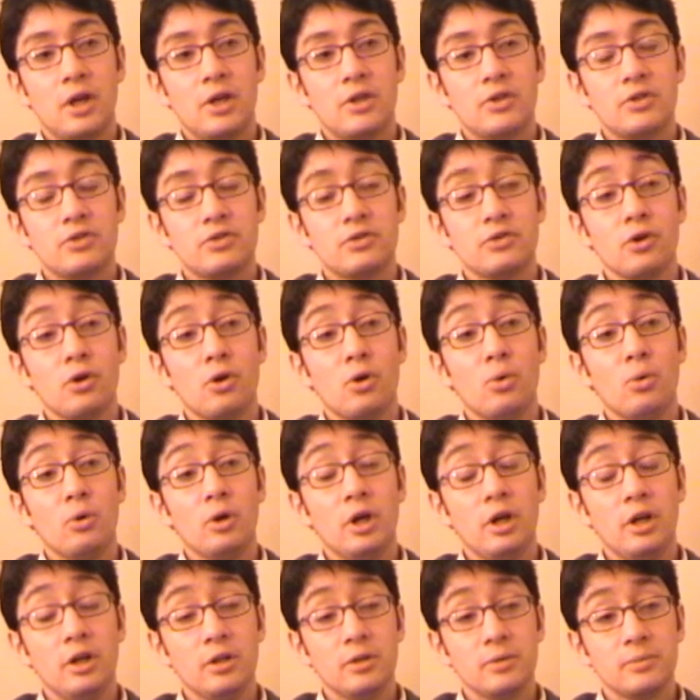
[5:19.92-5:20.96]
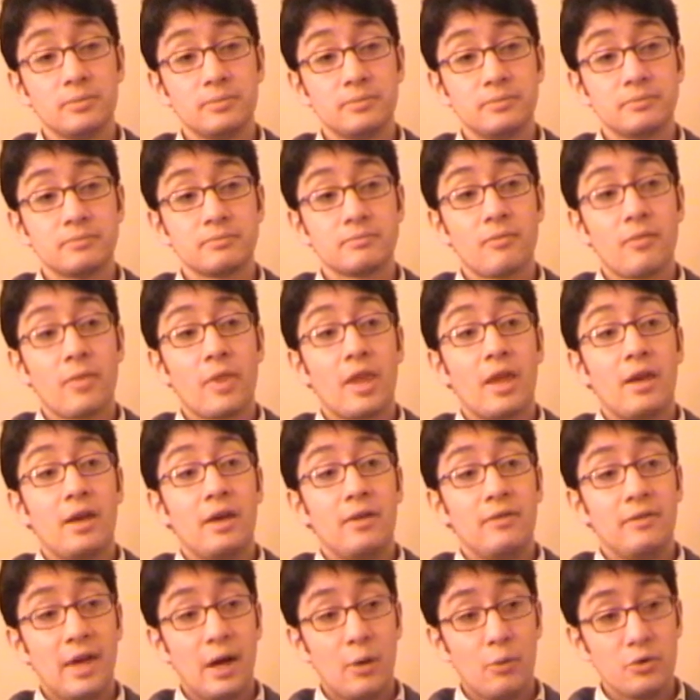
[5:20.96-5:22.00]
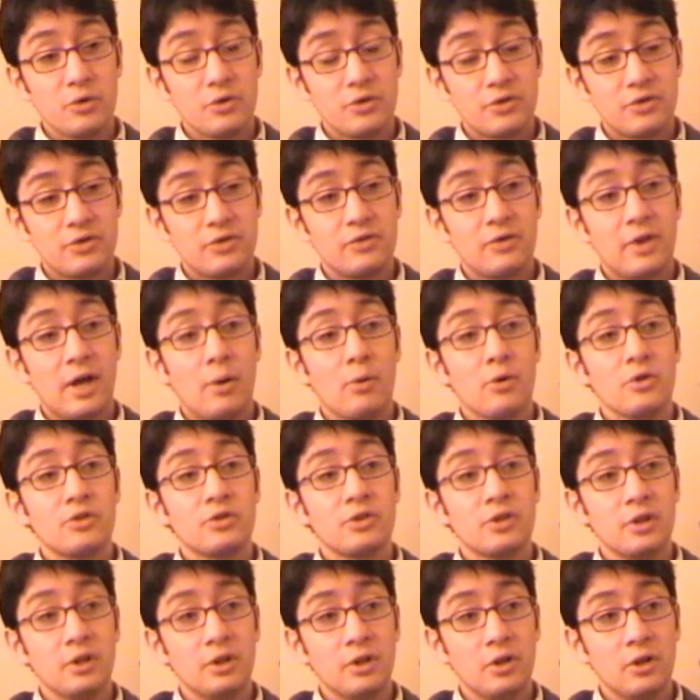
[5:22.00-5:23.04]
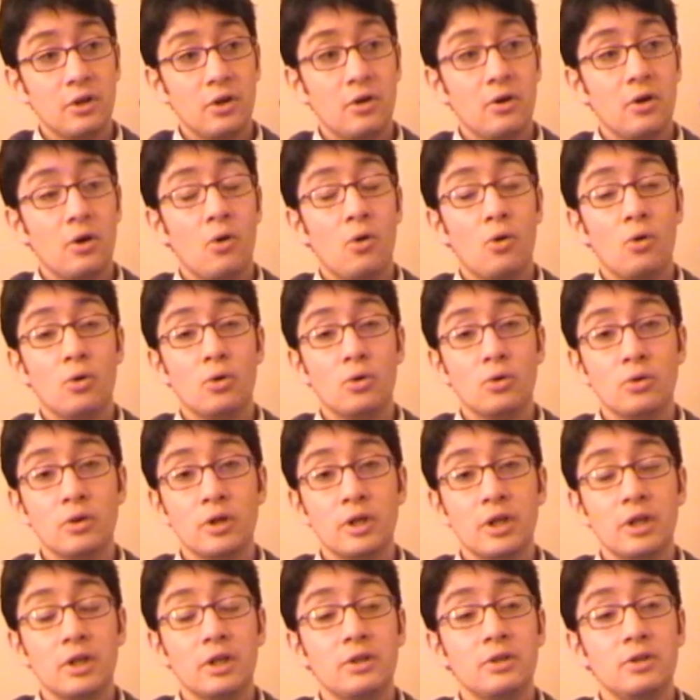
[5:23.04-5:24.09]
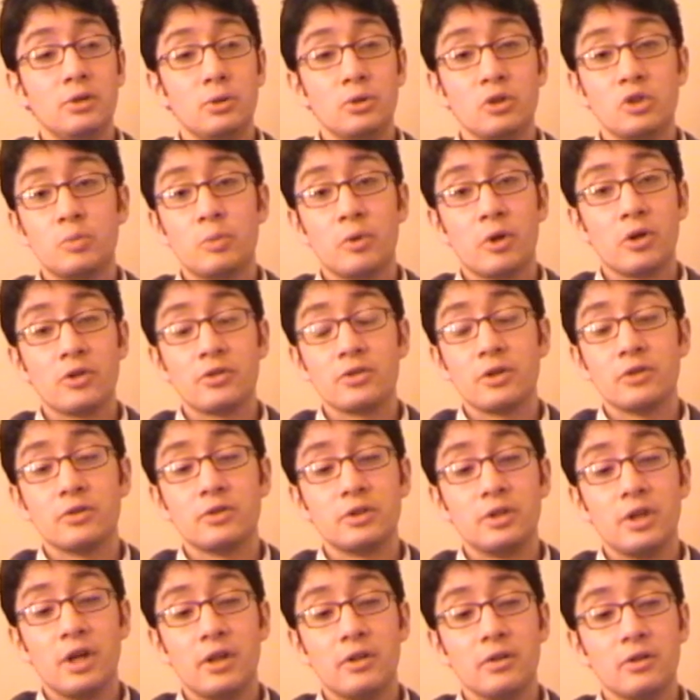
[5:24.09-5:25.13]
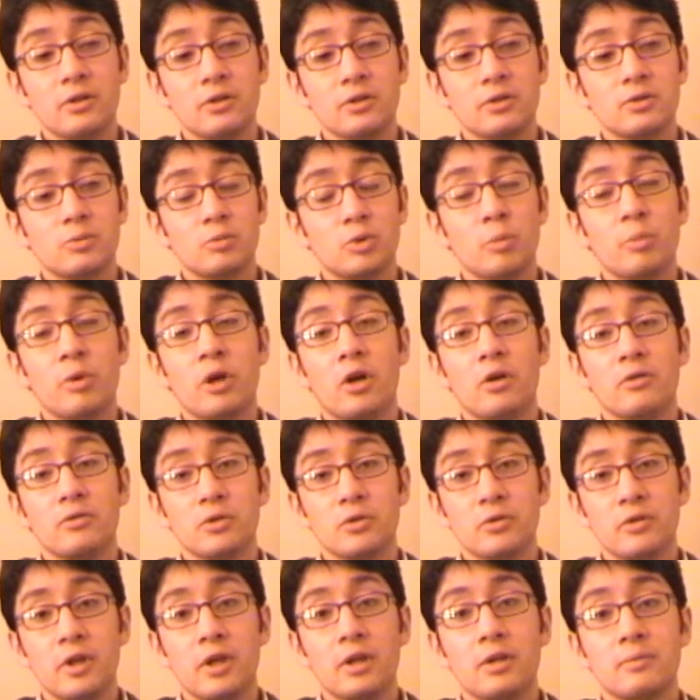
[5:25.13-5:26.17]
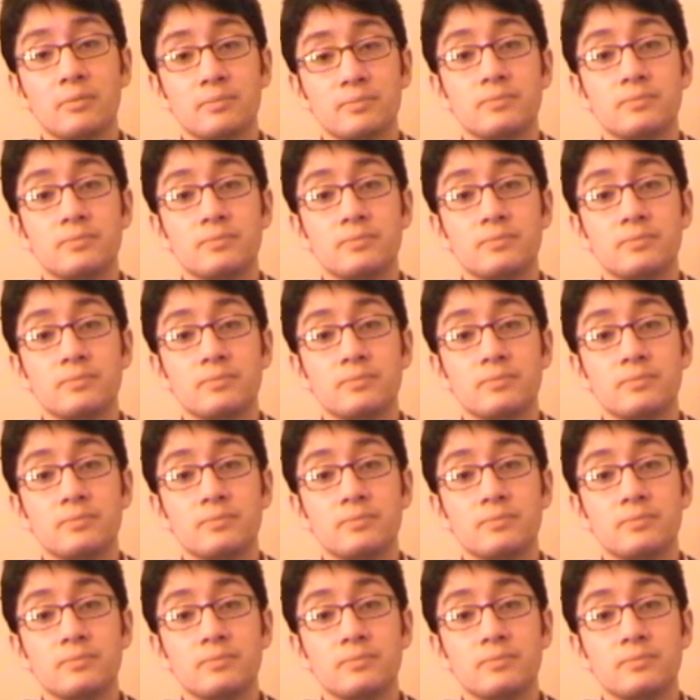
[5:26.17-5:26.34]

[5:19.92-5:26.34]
So that was a whole new experience altogether, preparing for that.